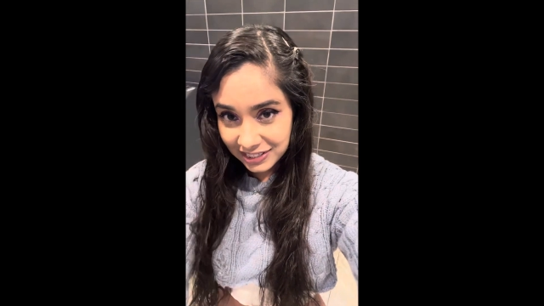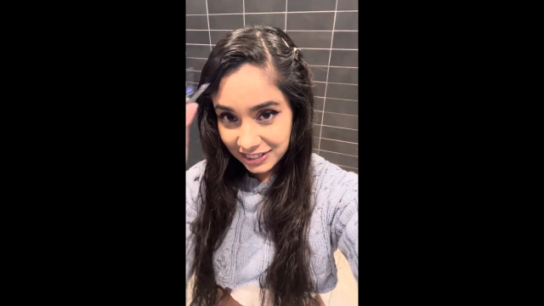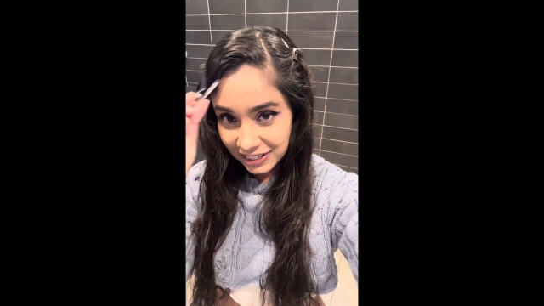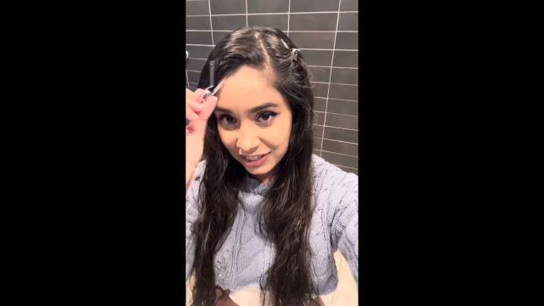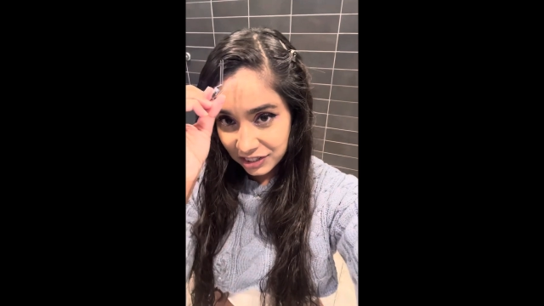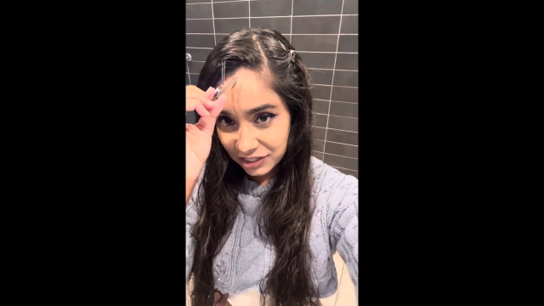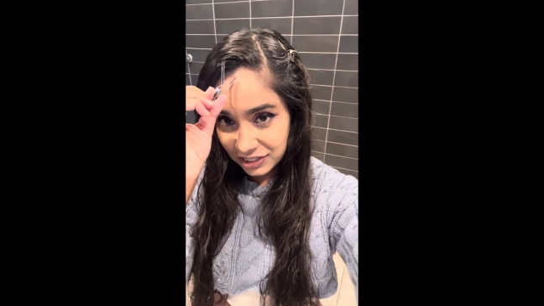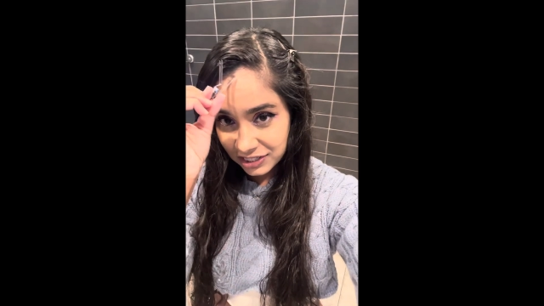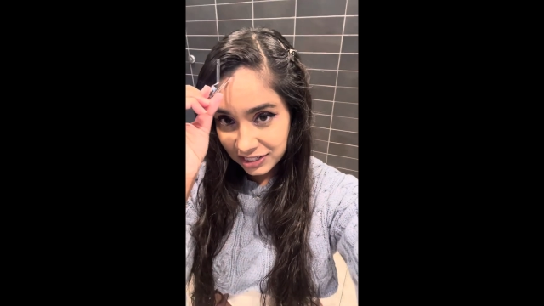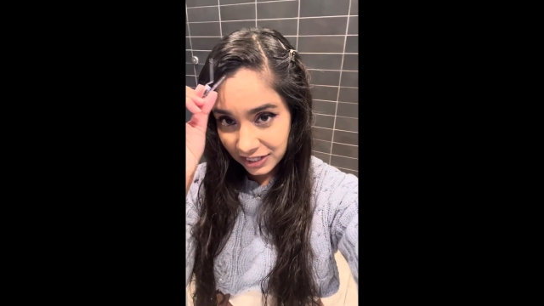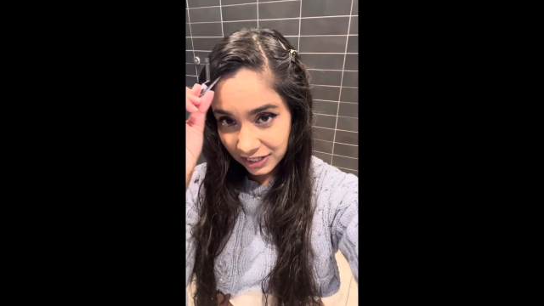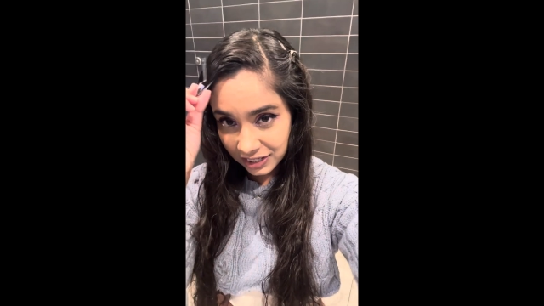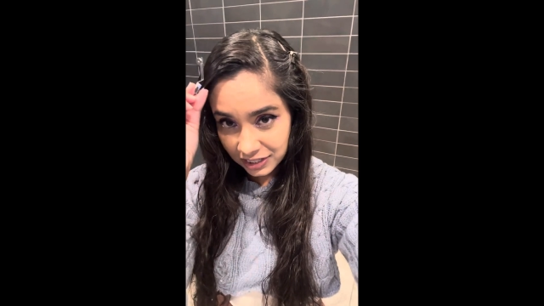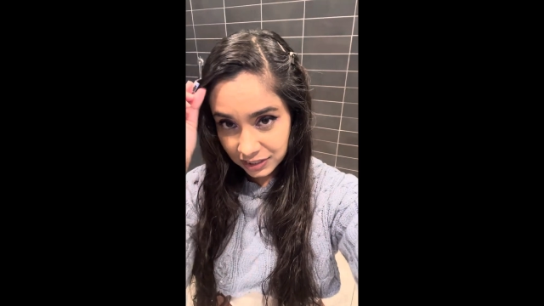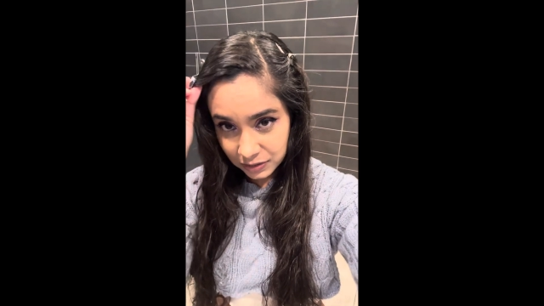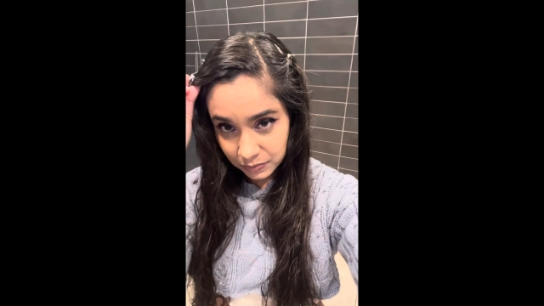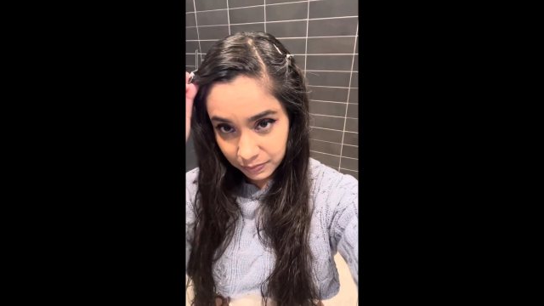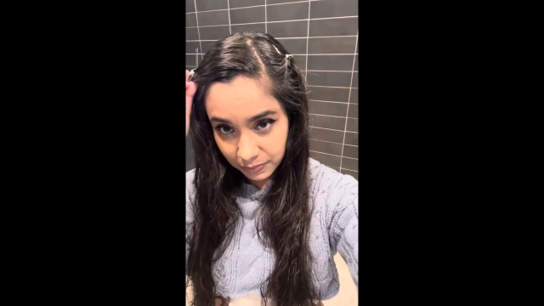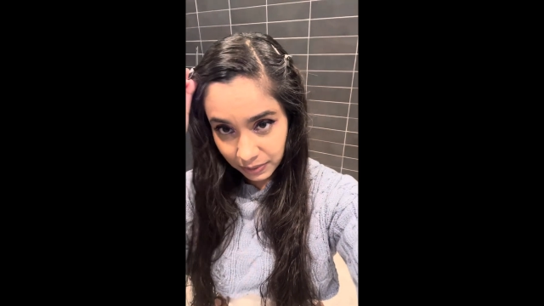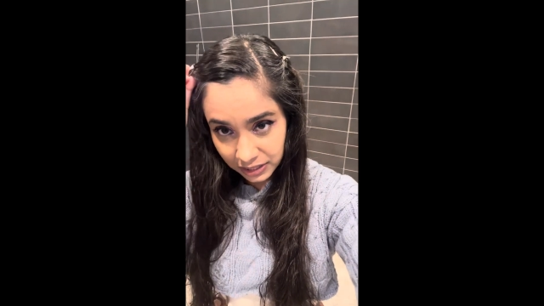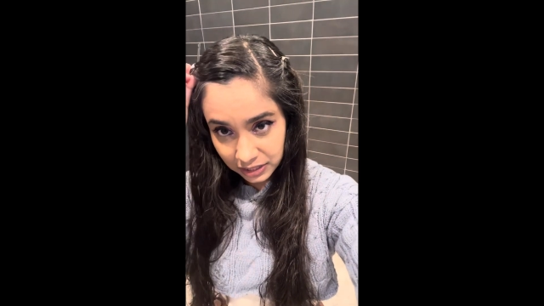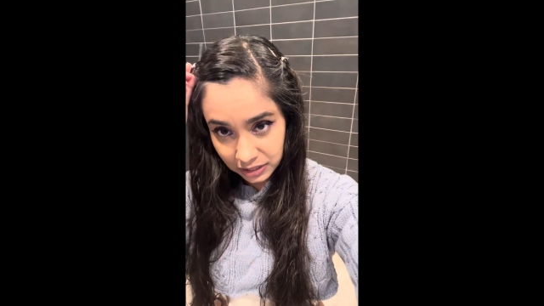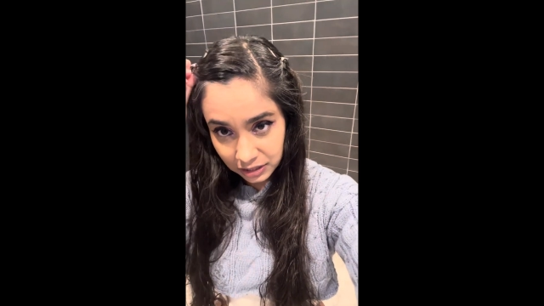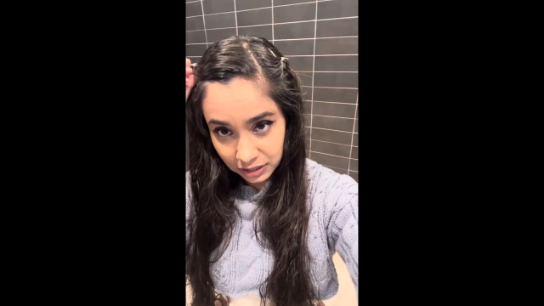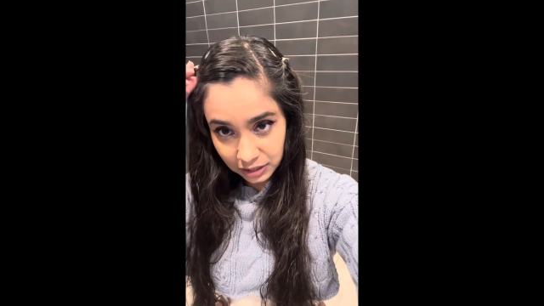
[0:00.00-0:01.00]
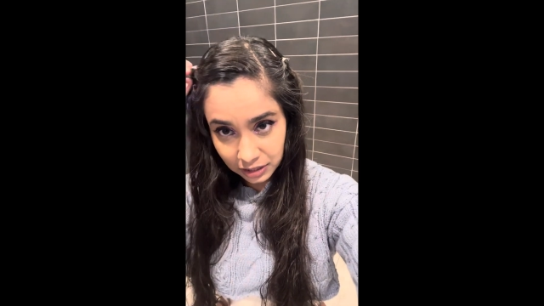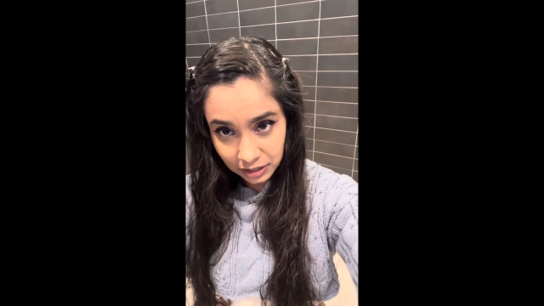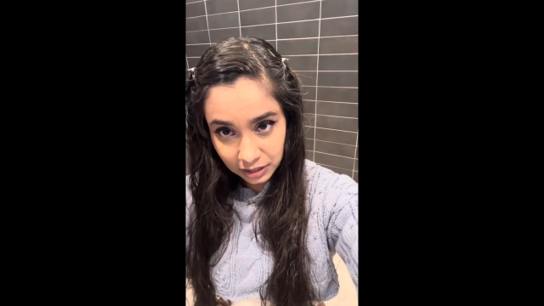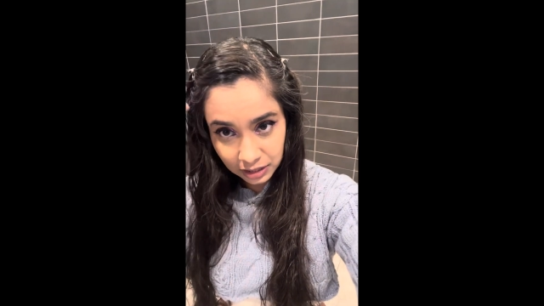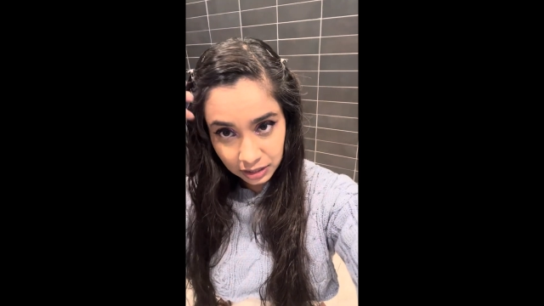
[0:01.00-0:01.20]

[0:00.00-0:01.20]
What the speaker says: I just think it's better